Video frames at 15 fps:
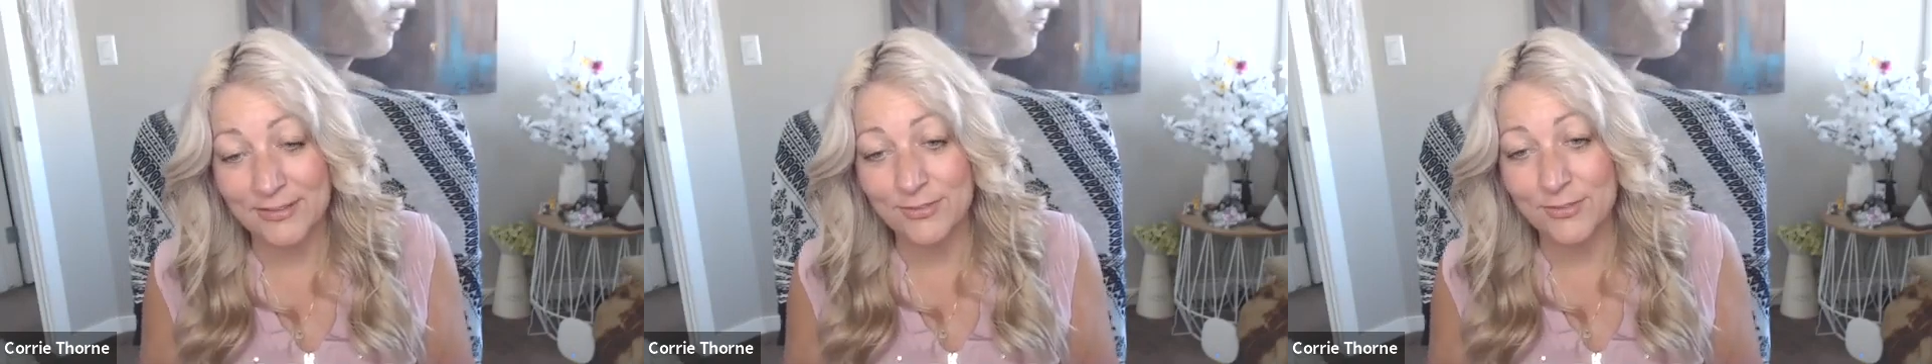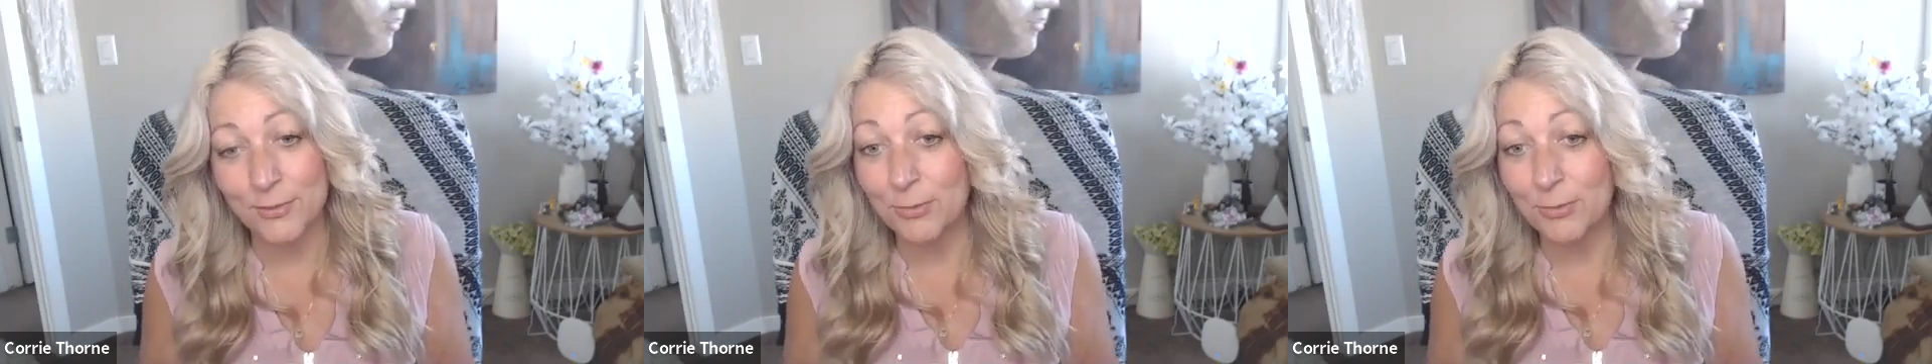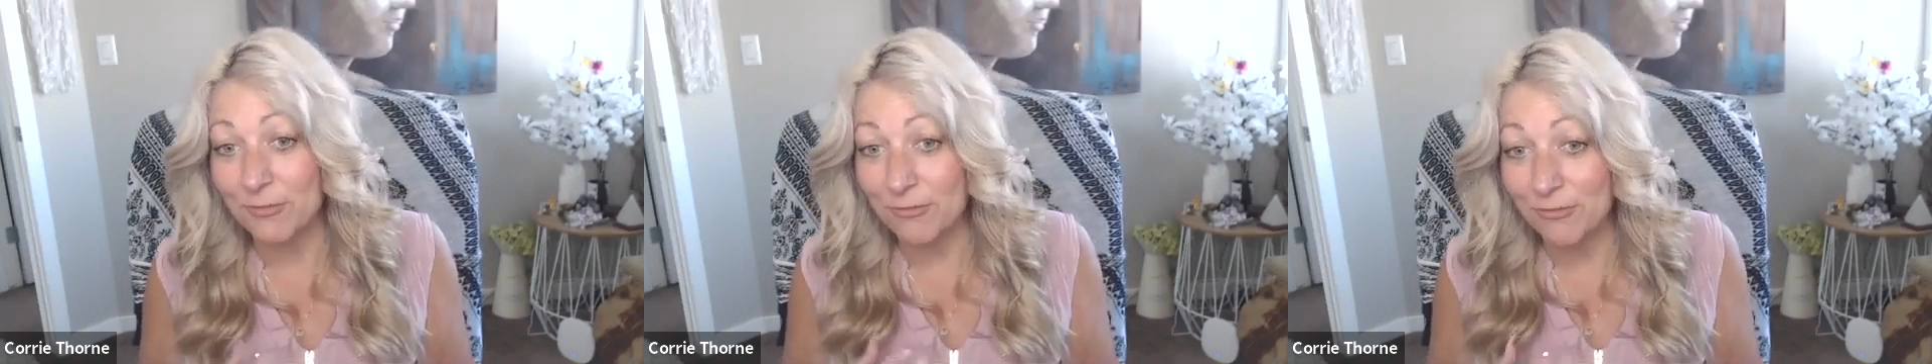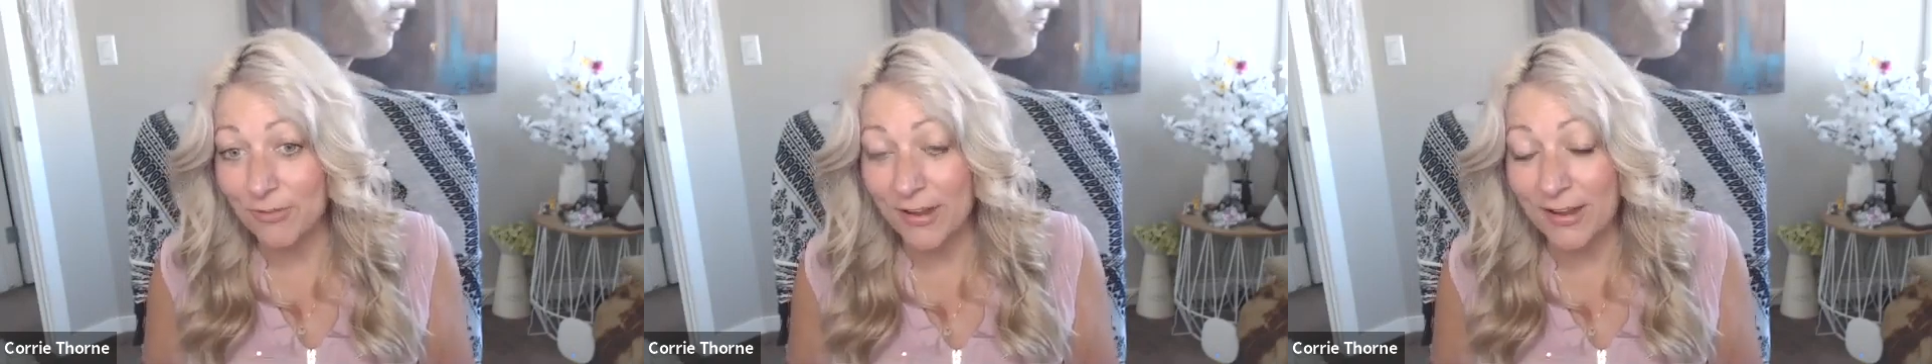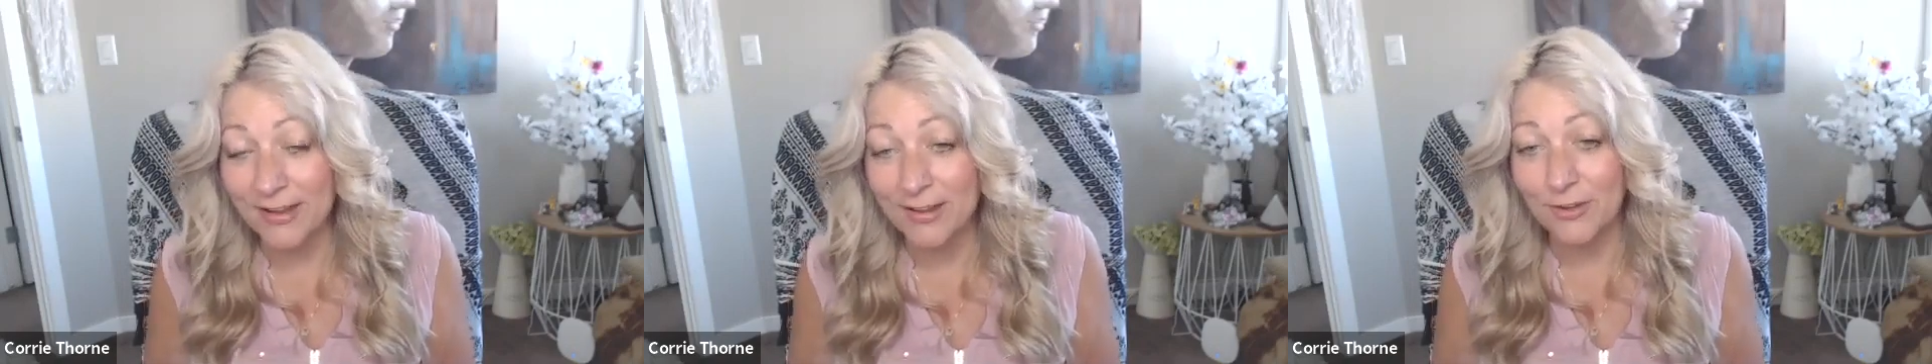so we're in
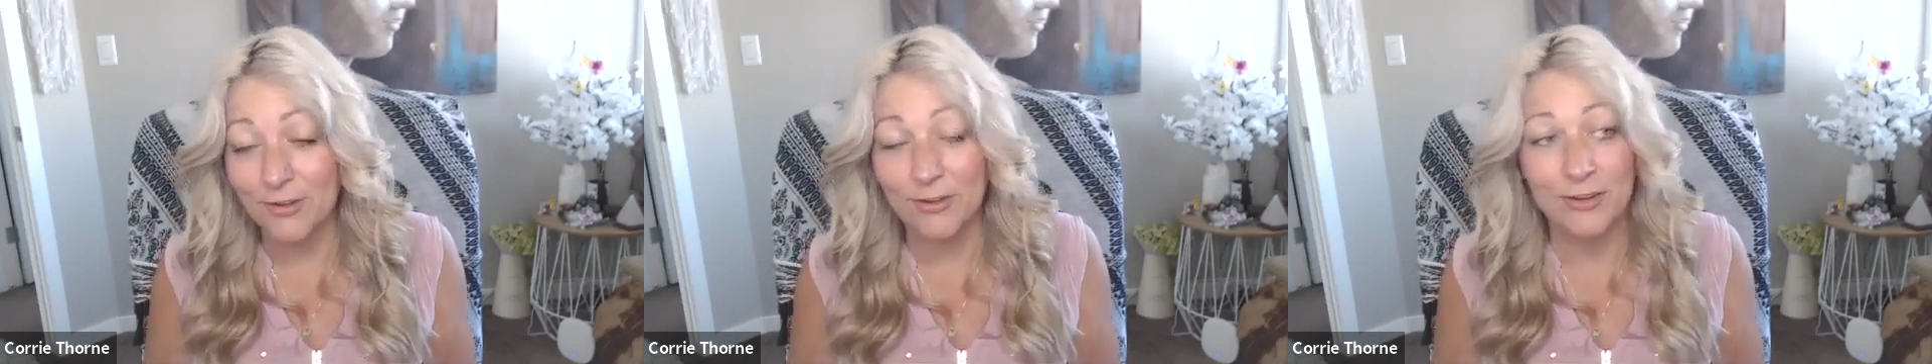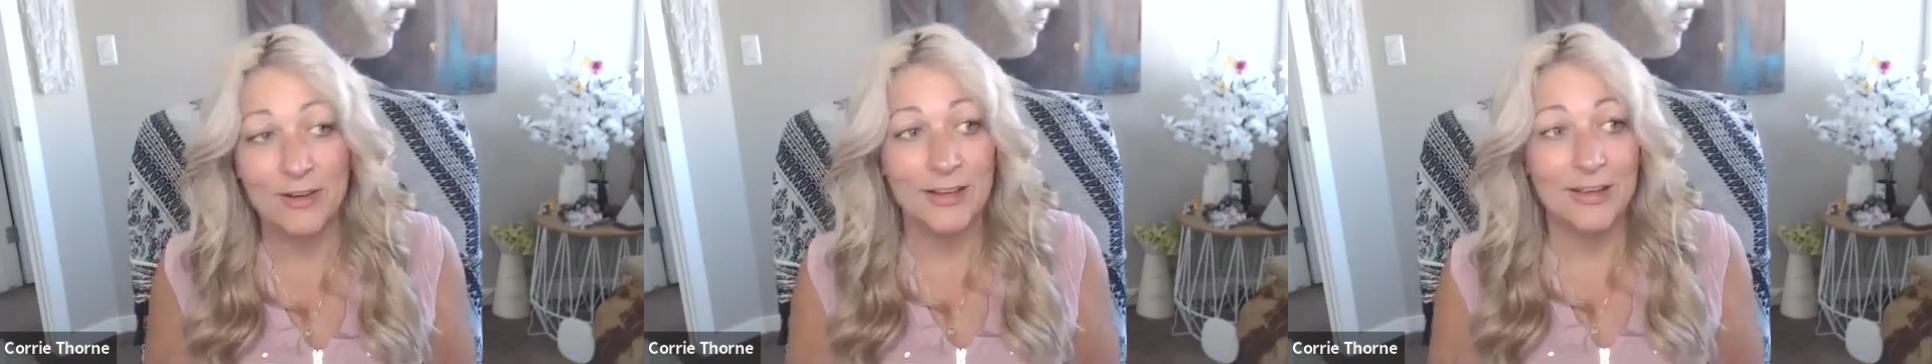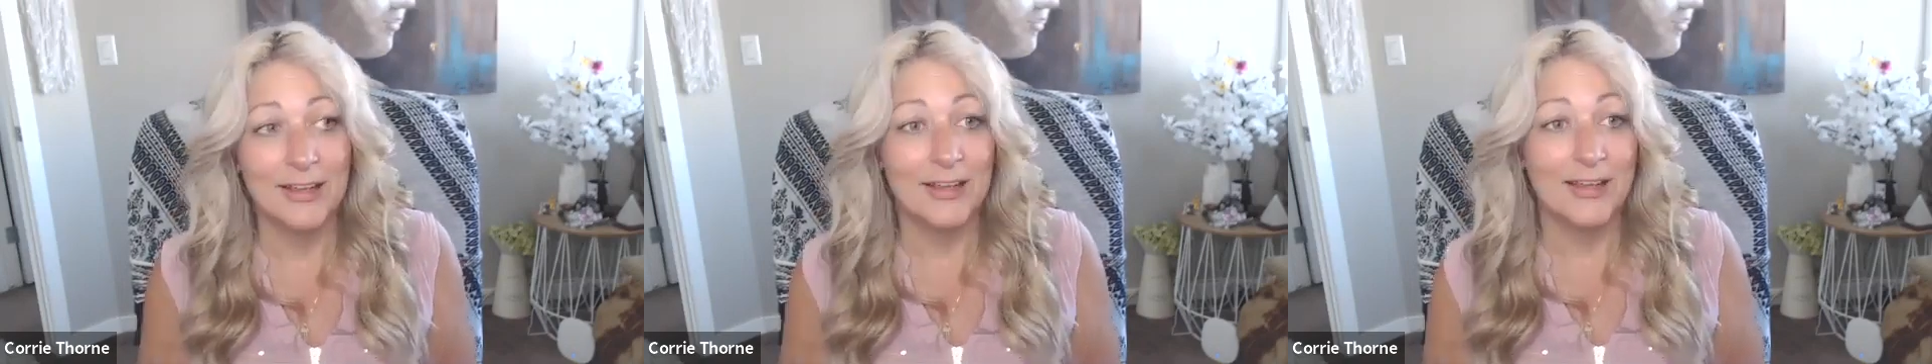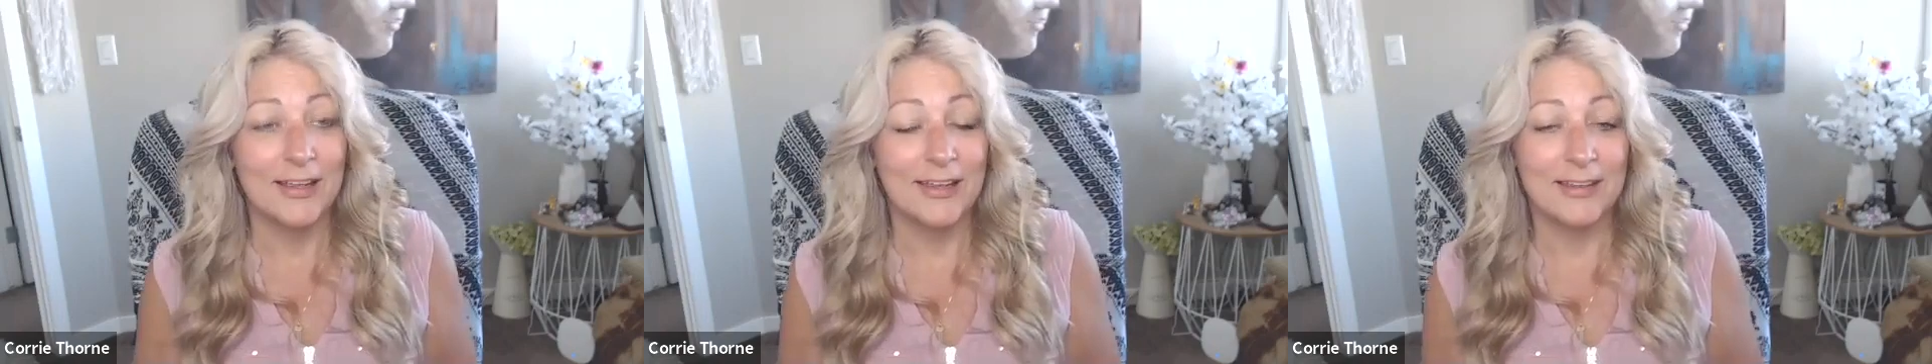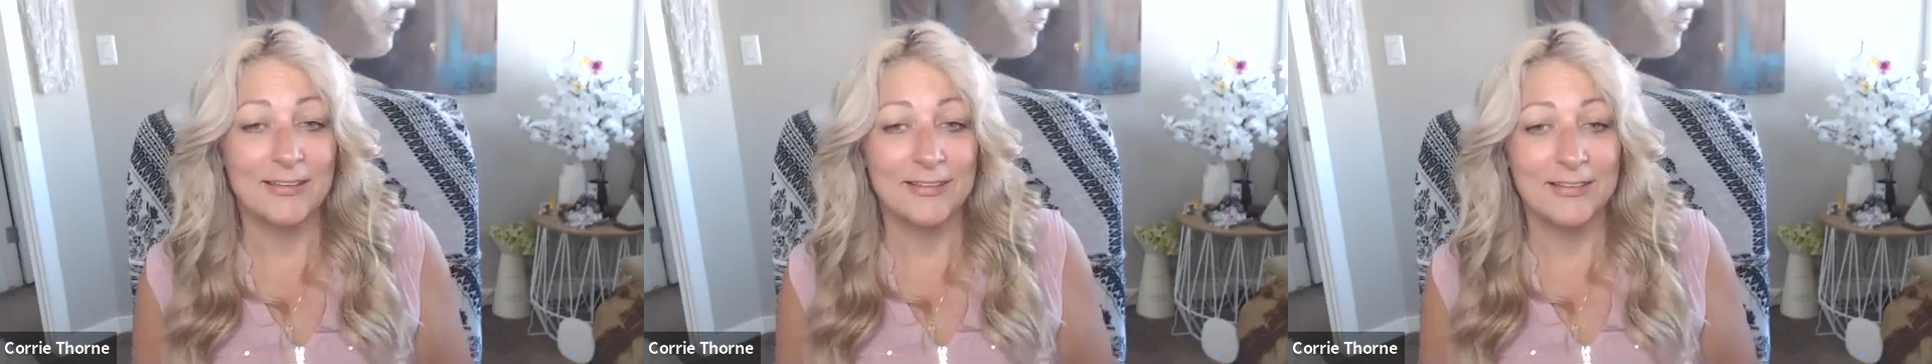fire,
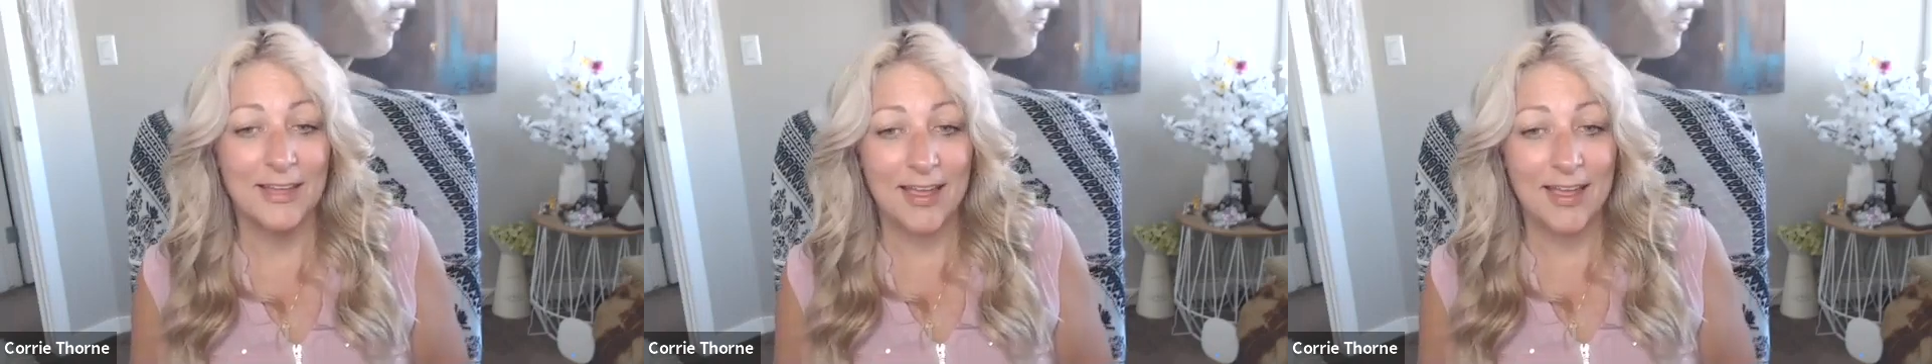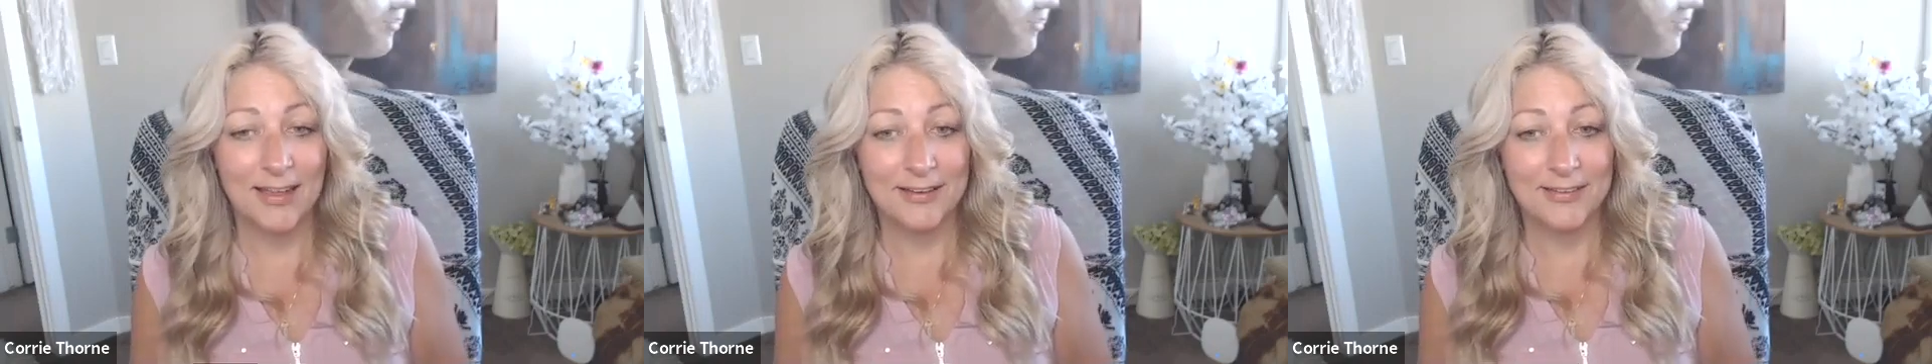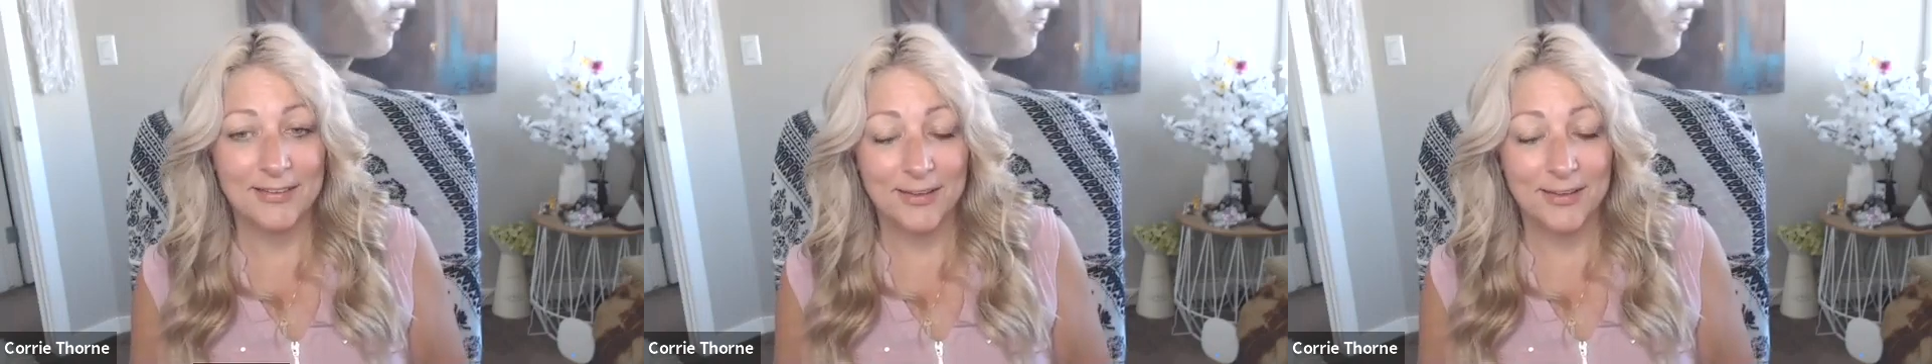is that